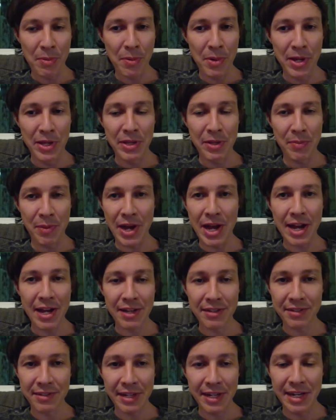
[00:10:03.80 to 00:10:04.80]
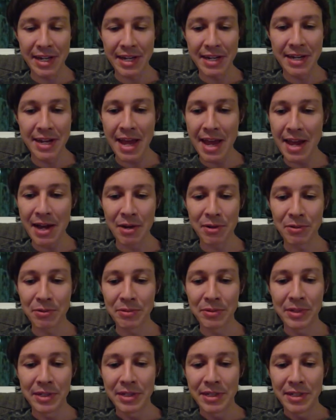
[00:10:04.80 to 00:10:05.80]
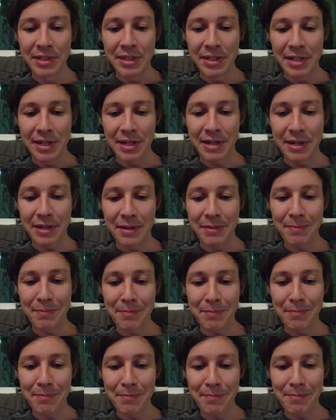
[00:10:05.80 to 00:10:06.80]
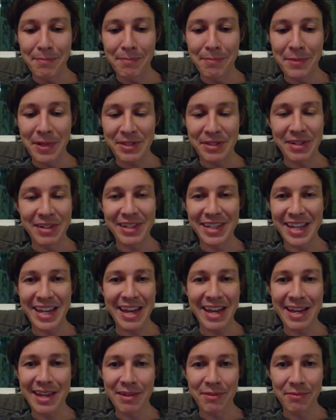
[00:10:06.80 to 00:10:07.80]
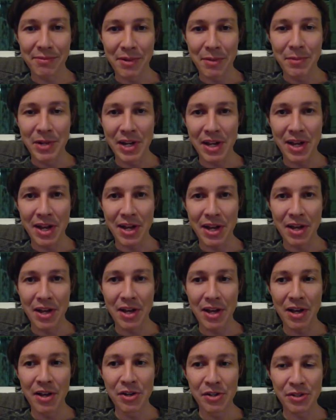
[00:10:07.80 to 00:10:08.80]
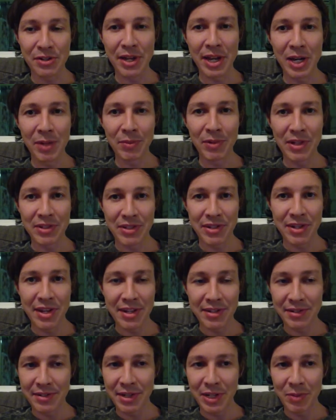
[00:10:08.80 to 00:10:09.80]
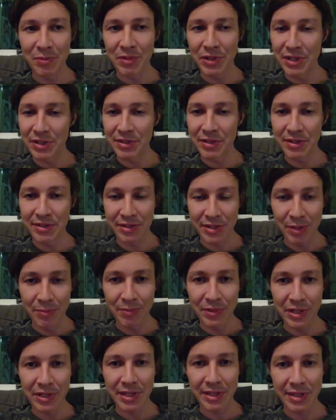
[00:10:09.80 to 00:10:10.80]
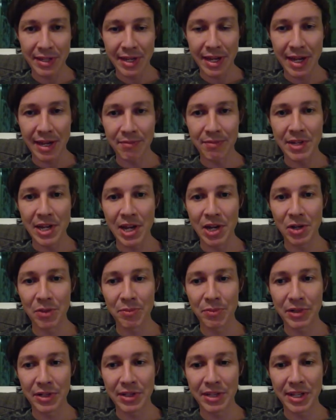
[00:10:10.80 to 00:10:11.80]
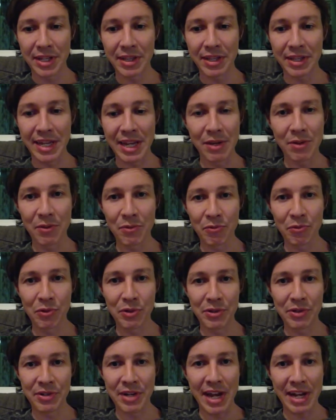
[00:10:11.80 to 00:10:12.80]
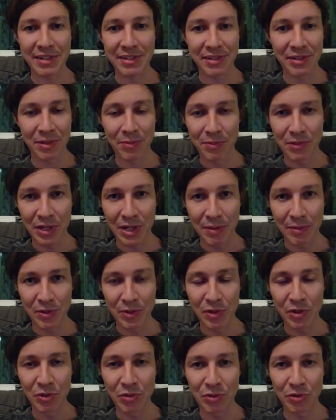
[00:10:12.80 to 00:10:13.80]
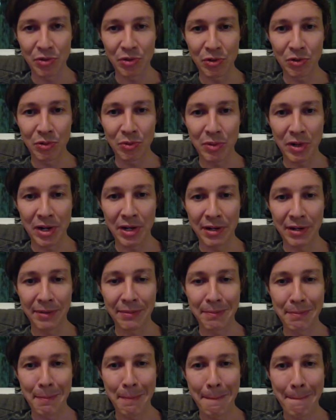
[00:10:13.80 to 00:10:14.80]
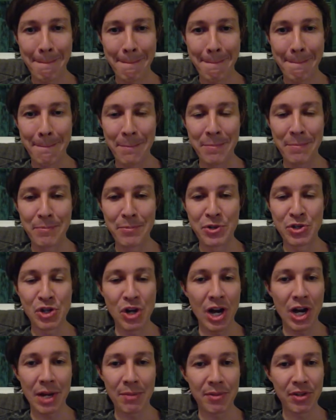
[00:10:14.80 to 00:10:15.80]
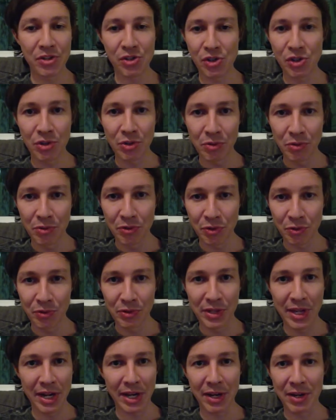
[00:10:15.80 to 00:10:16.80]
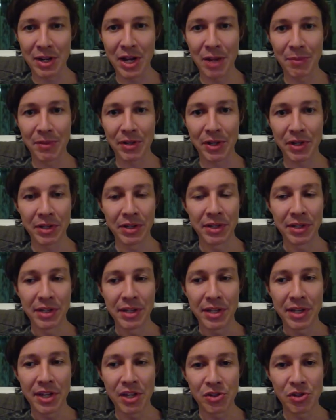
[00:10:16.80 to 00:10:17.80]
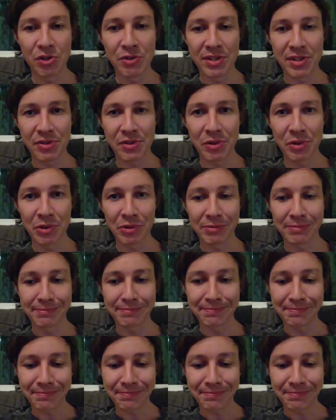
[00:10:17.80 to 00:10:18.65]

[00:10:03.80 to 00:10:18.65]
in the past, and now that's all they have. I mean, understandably, it's a nest egg, but it's something that they have now, but they can't even afford their taxes sometimes due to job issues or economic issues as a whole.